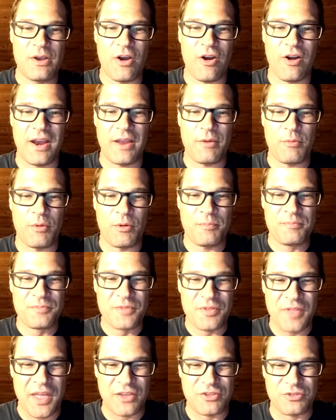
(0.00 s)
All right, well,
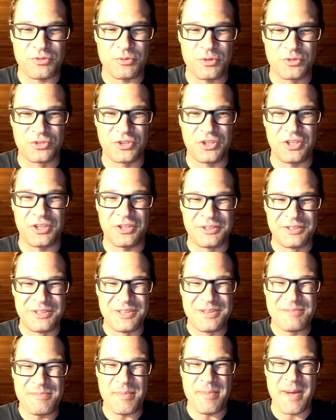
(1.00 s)
thanks. We'll see you.
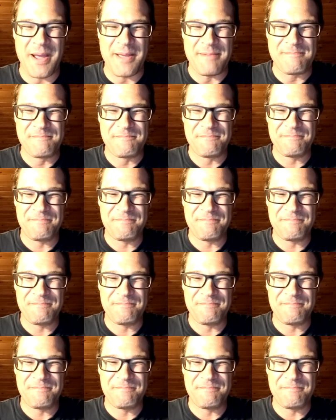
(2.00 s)
Bye-bye.